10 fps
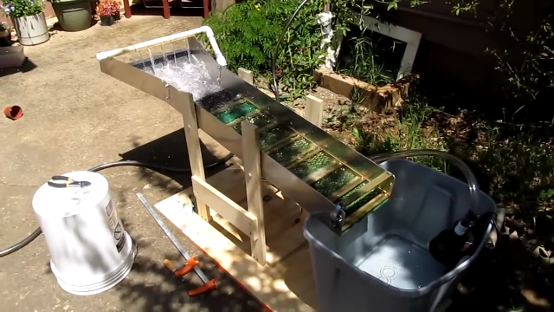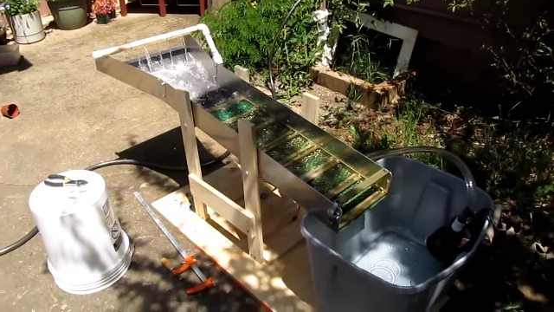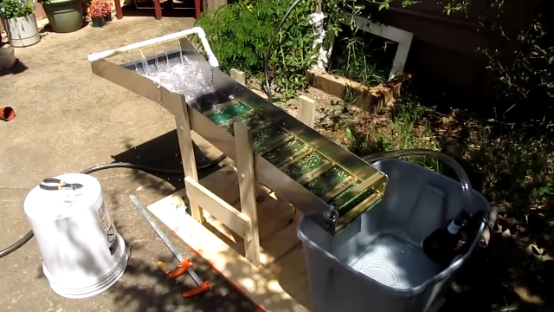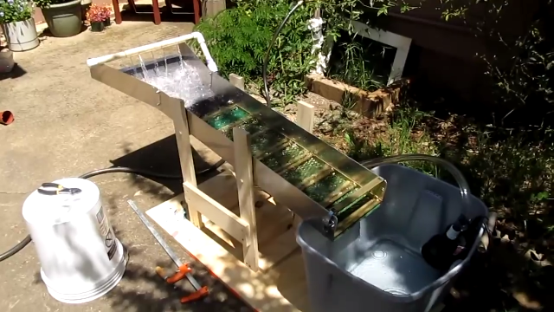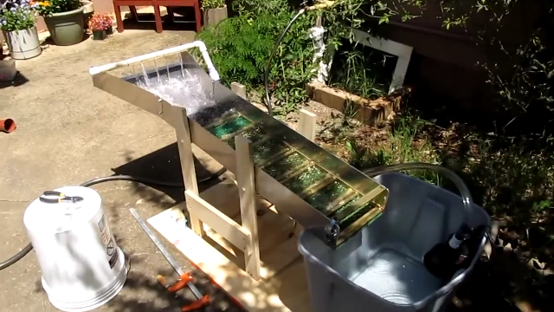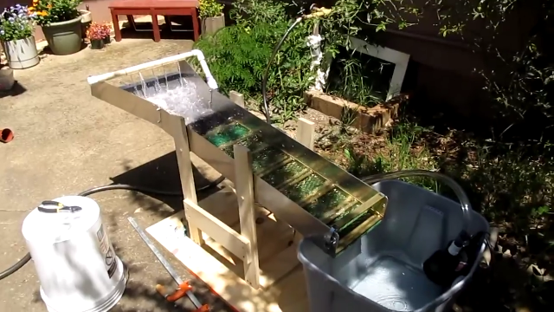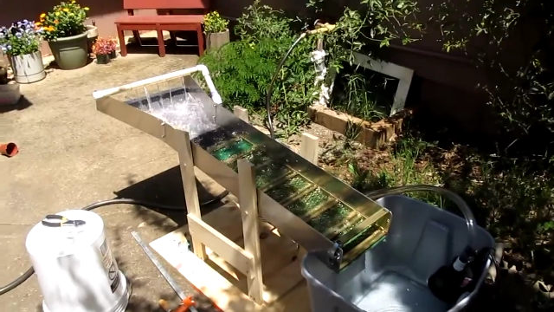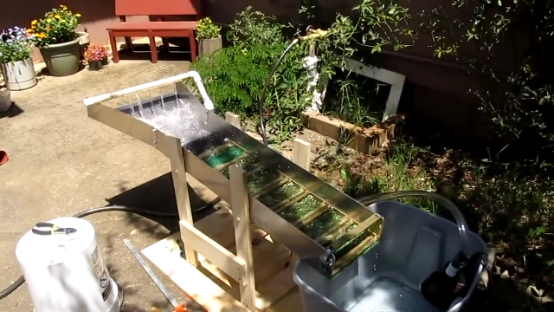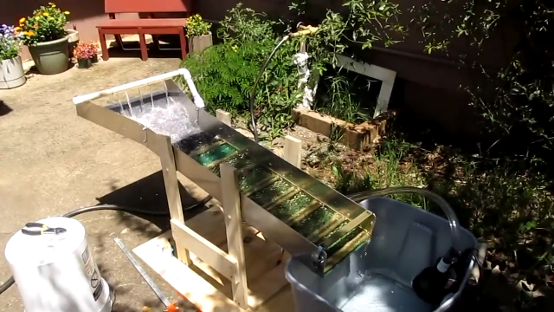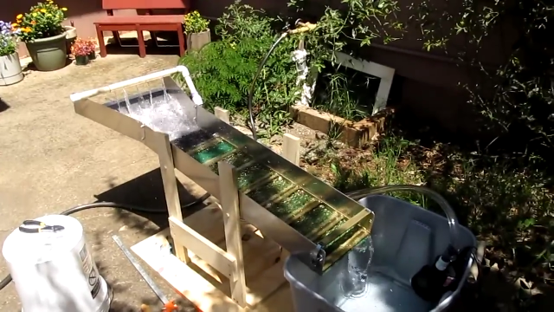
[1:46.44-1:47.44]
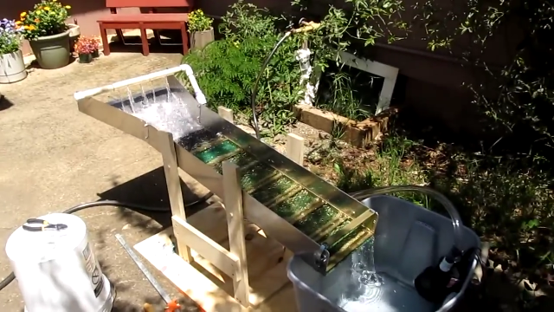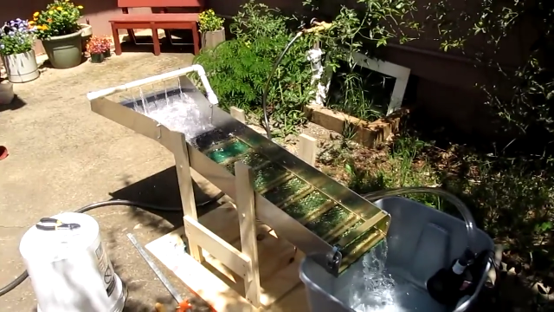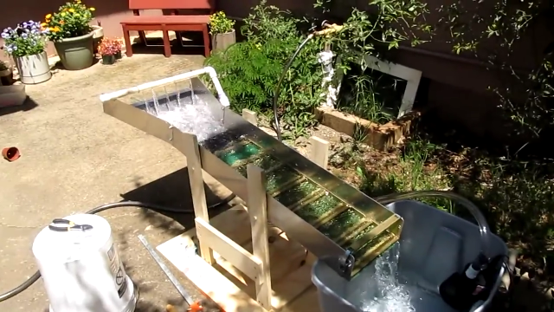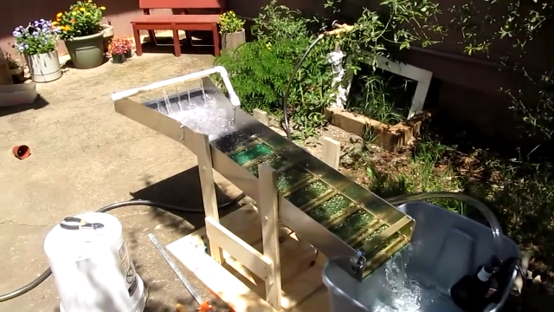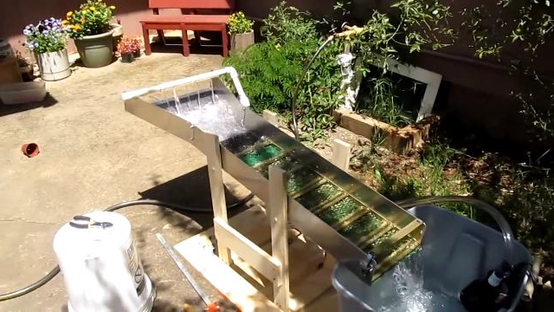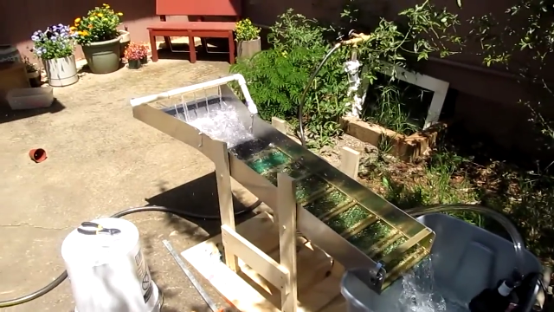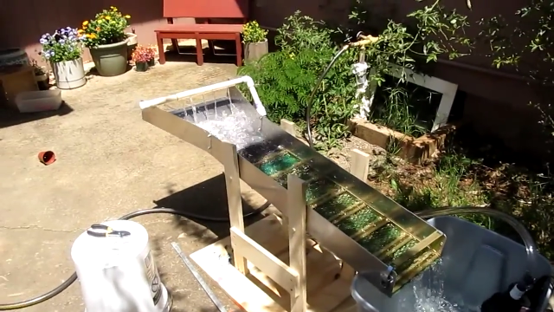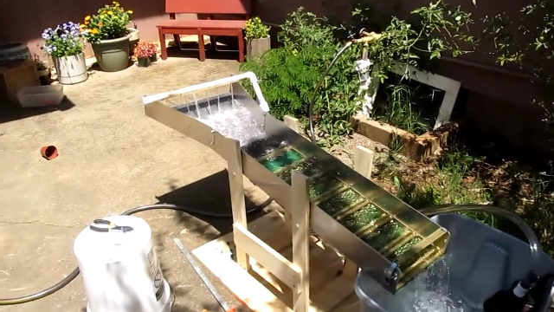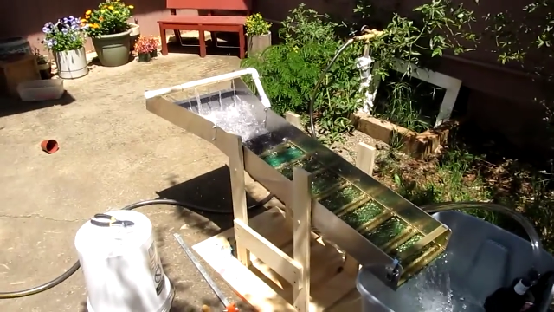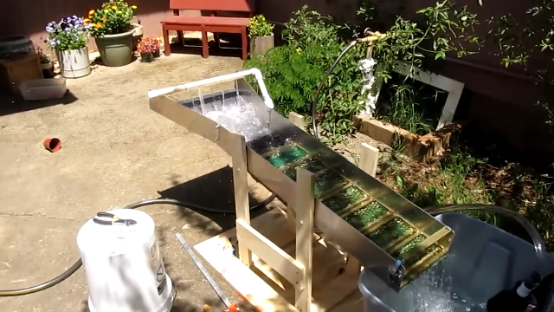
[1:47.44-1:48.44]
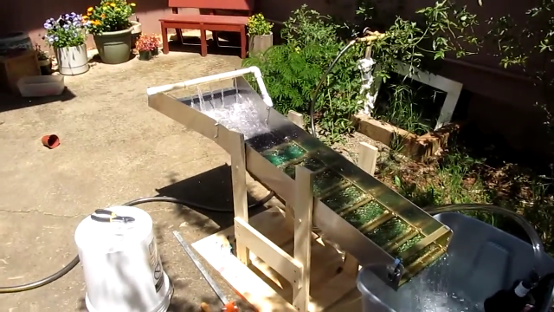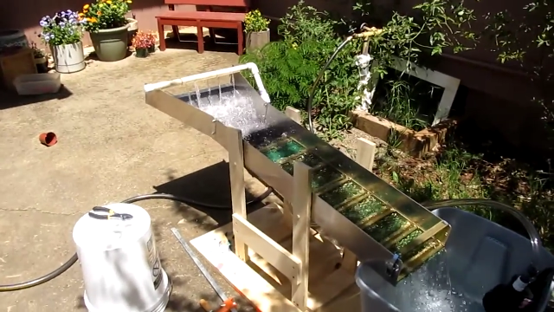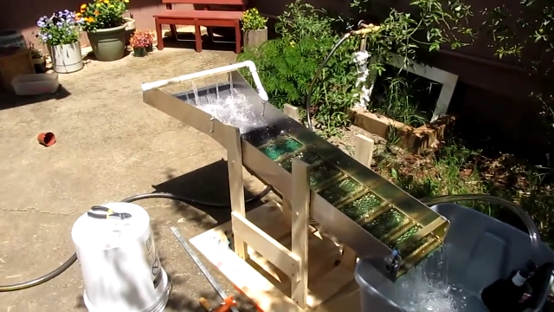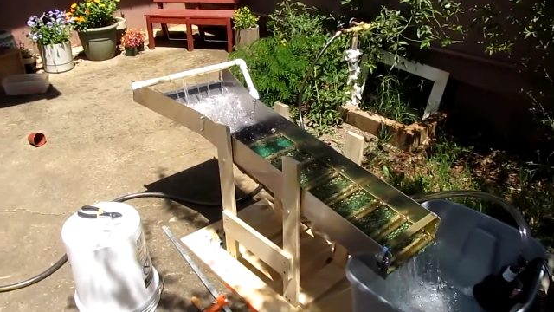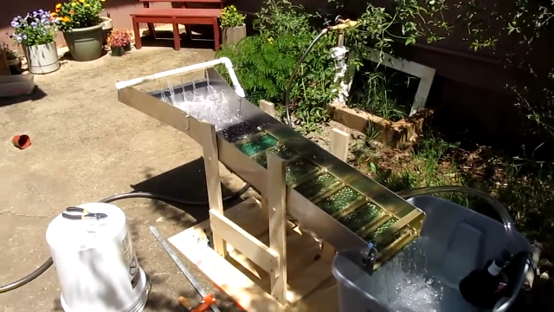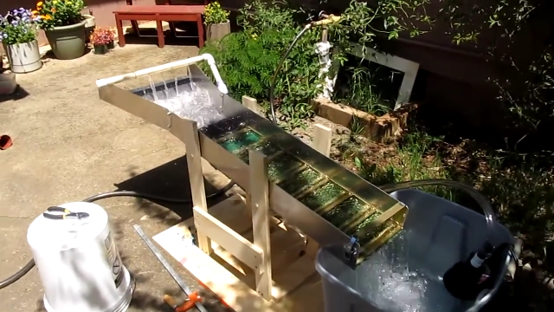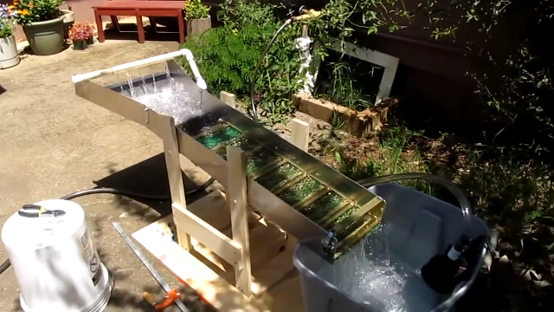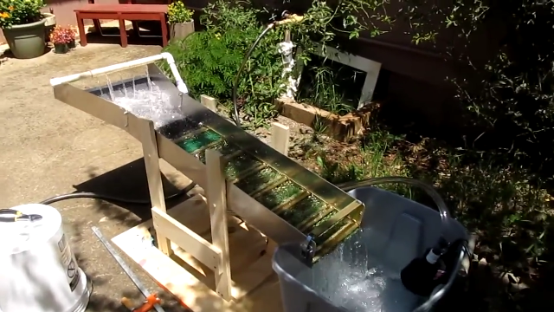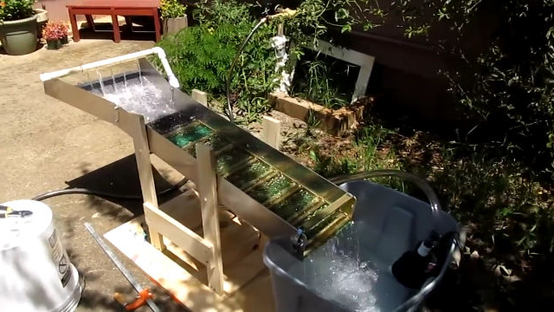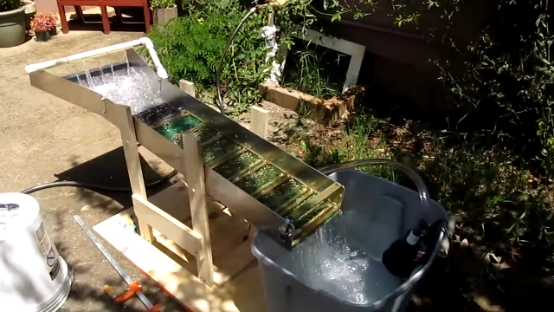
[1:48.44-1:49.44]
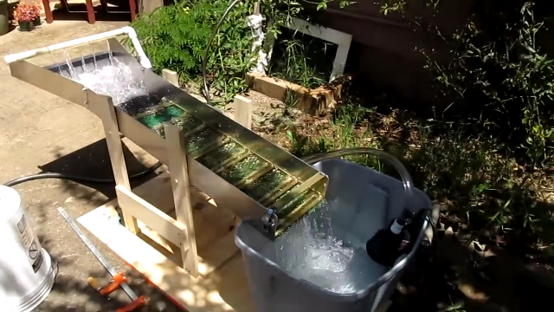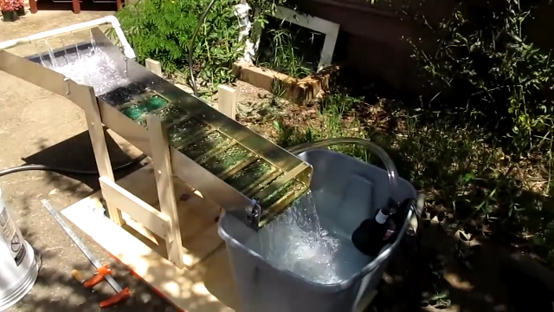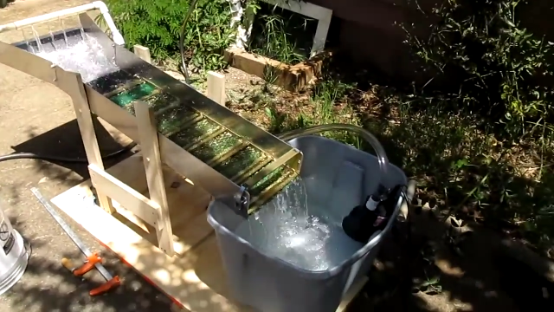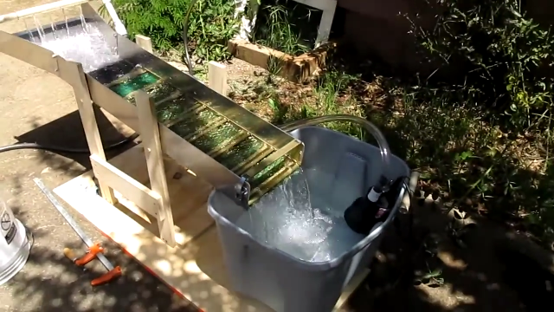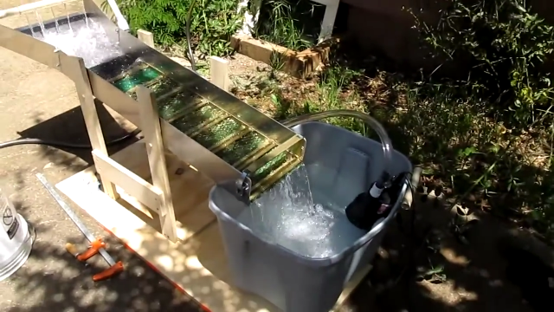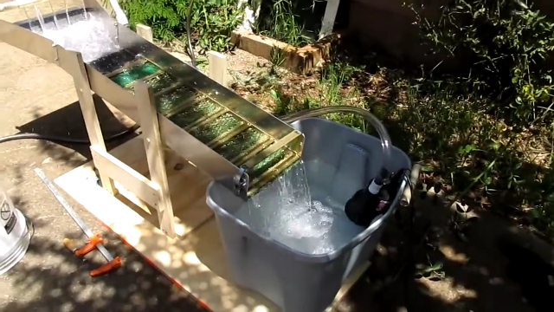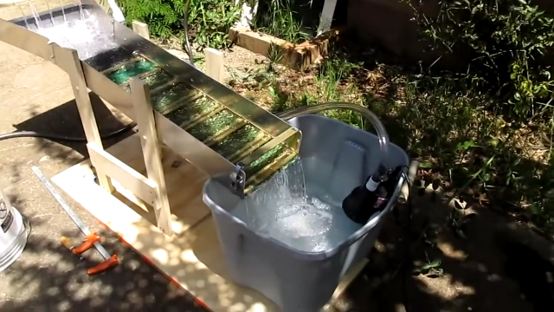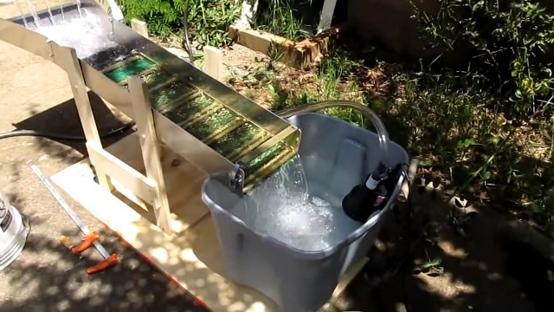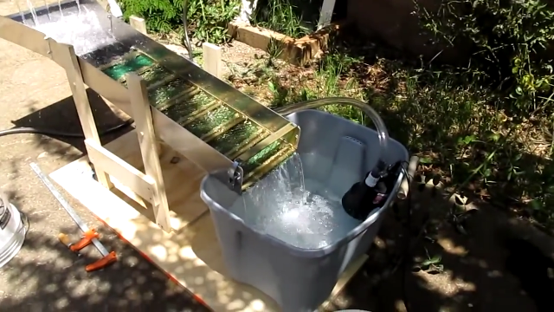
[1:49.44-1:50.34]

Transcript: (no speaker visible)